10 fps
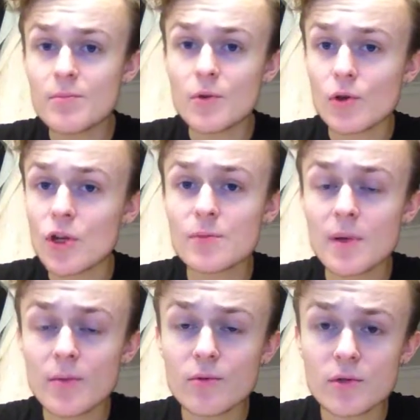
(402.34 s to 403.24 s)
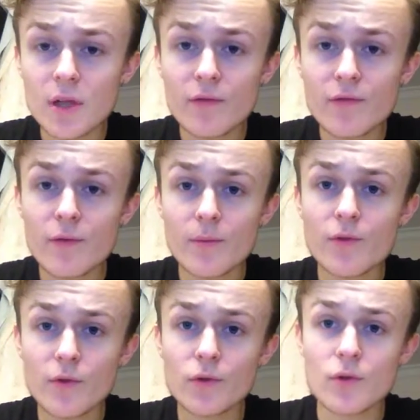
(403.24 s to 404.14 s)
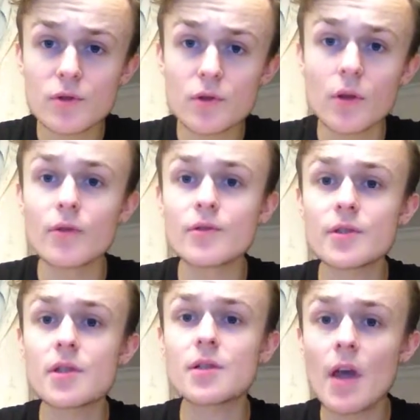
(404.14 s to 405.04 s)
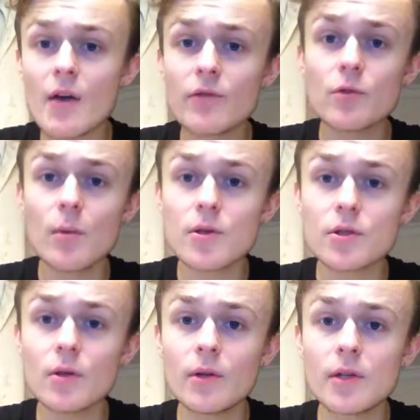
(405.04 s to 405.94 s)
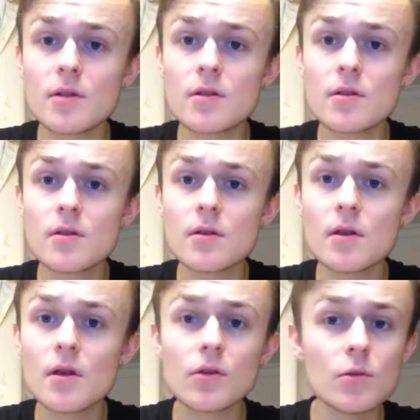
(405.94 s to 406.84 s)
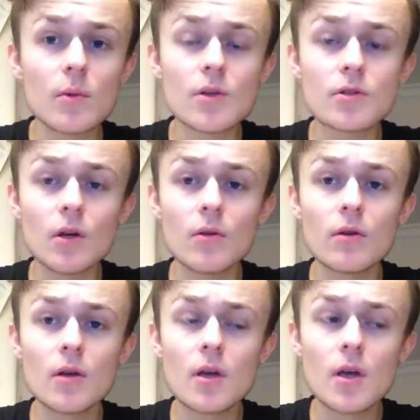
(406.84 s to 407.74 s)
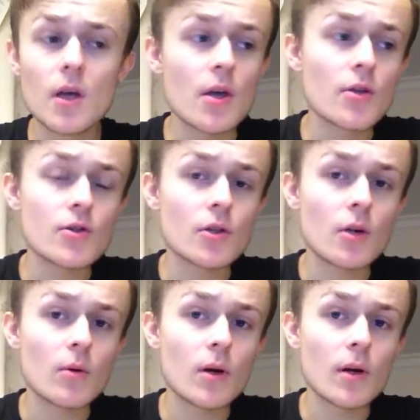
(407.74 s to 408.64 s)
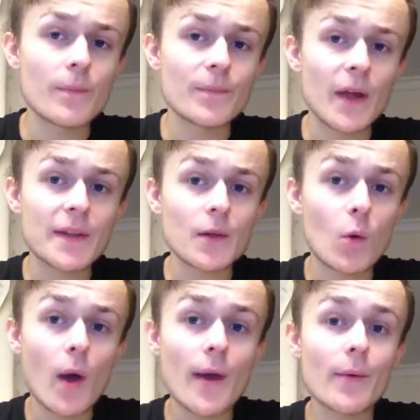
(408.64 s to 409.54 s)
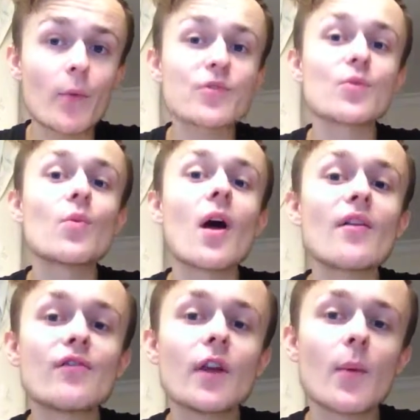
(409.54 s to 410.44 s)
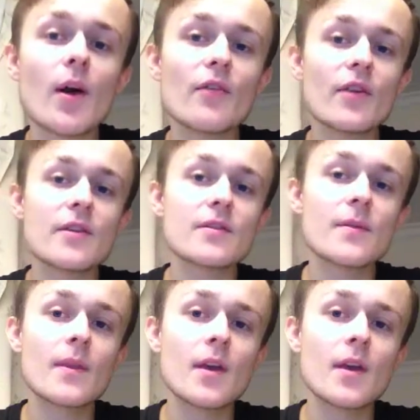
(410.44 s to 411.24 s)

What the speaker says: Crohn's people suffer from fructose intolerances. You must know this. You must know. So I wasn't fully aware of this.